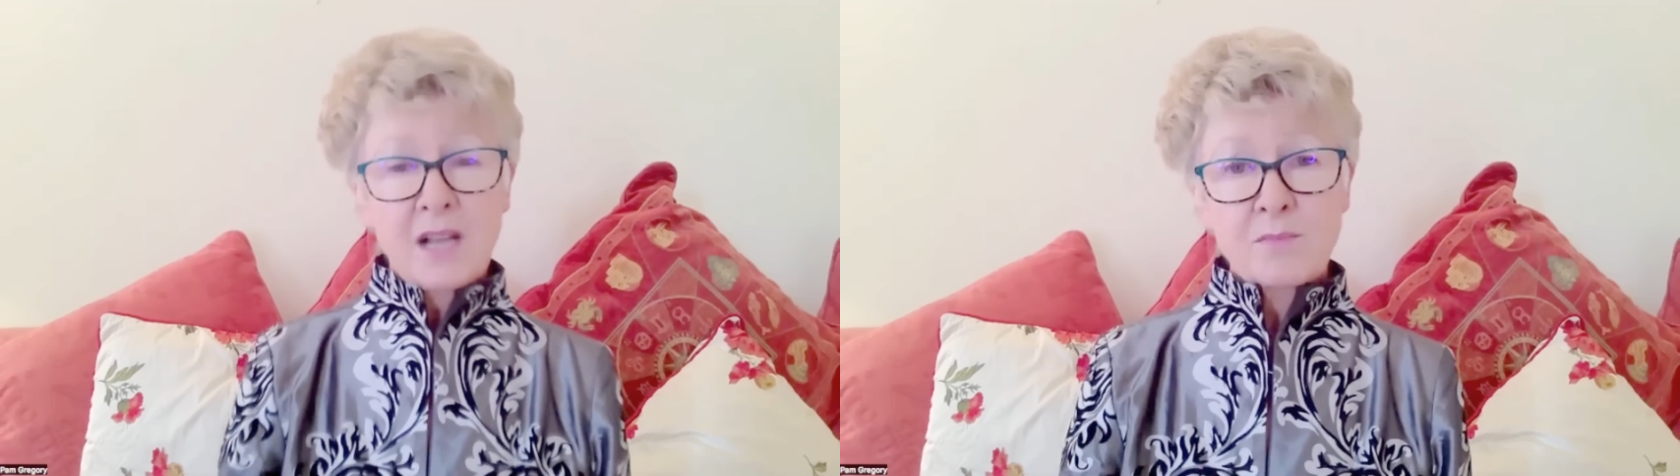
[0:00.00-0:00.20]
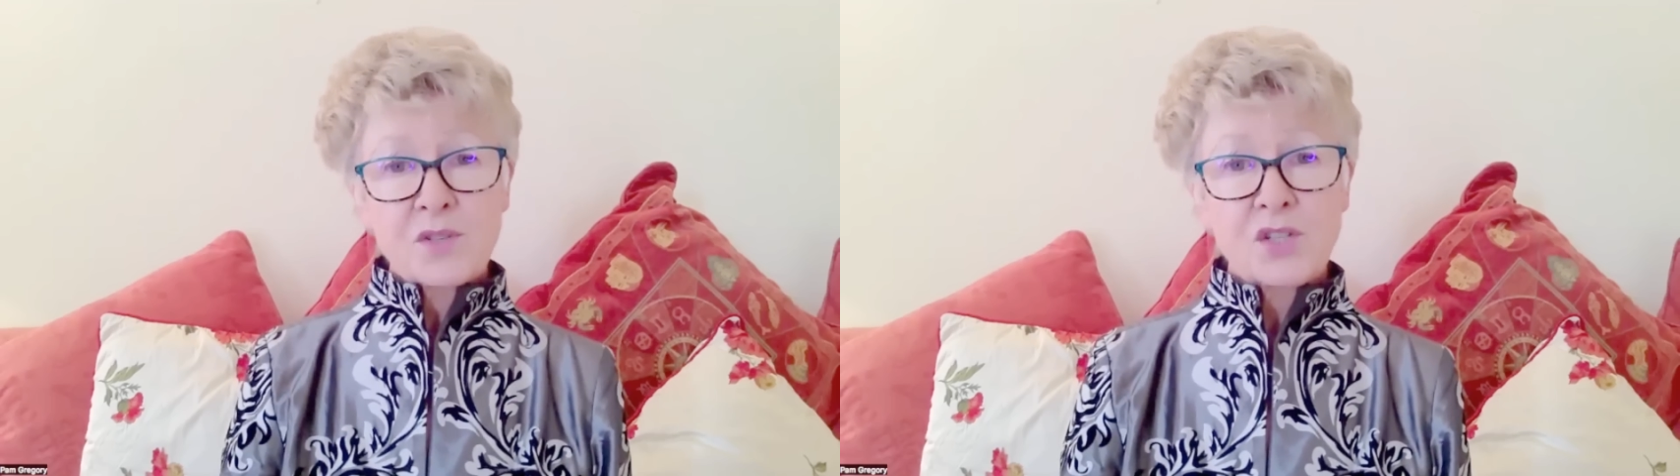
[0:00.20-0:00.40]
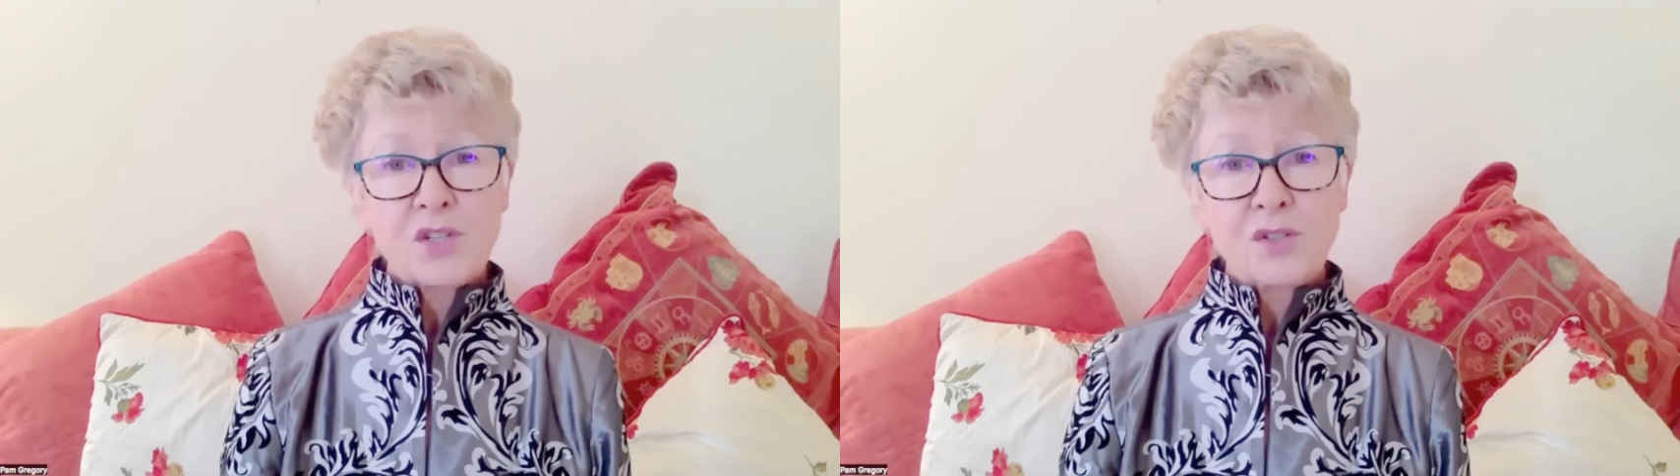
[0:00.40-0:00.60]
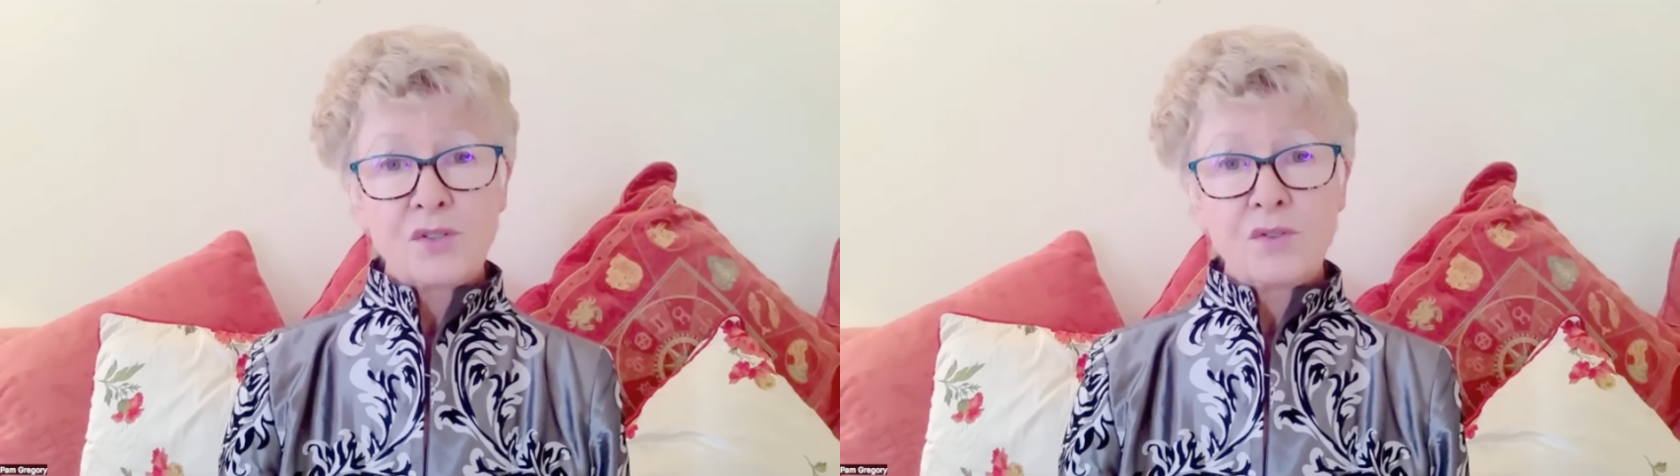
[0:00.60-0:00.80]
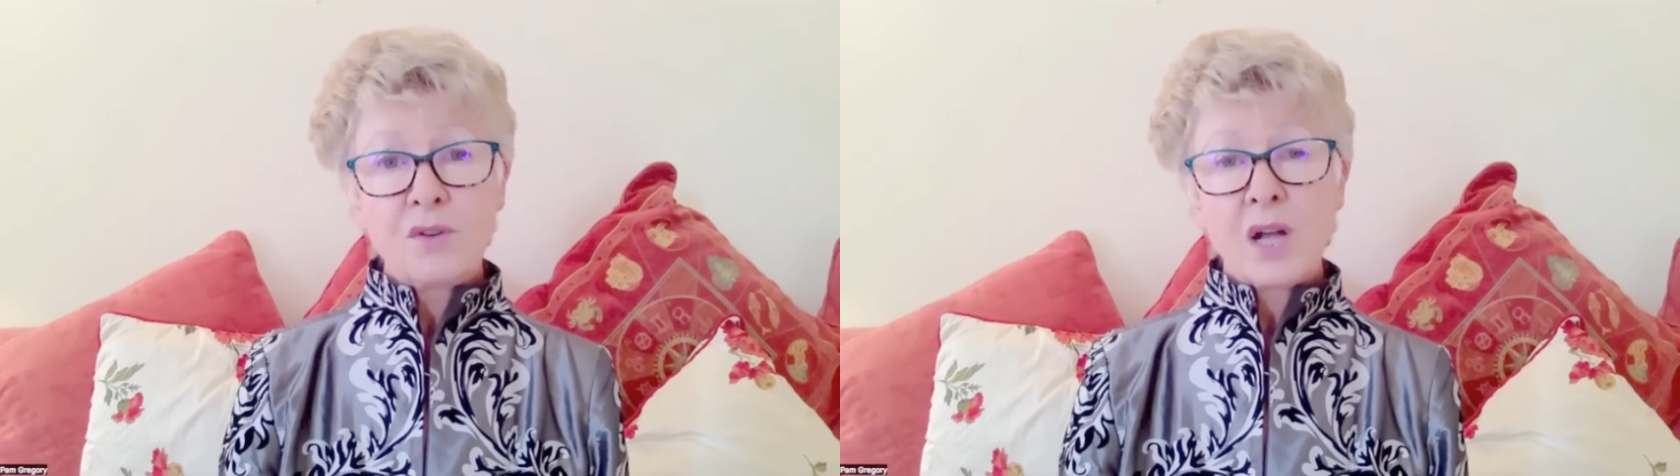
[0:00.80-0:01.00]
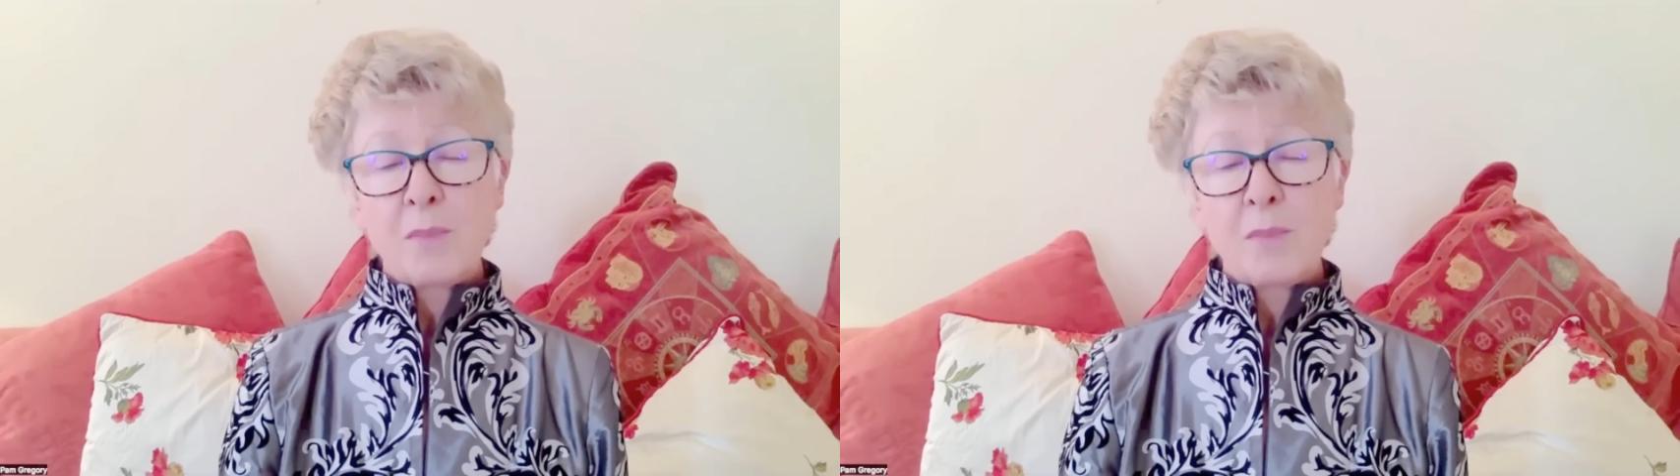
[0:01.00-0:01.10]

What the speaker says: comes to